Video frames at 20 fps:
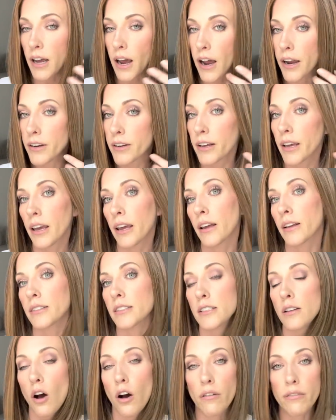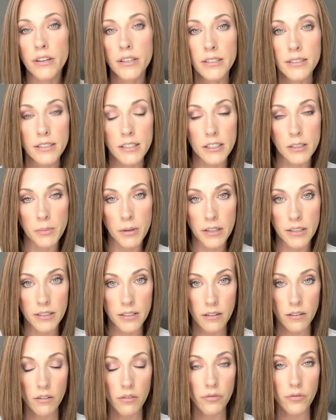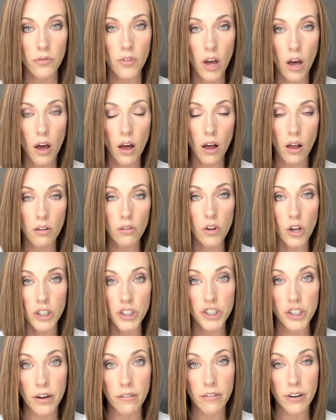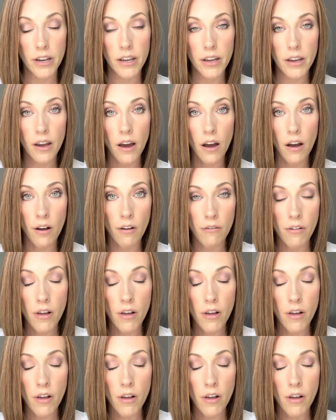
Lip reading: I can't obviously speak to the longevity of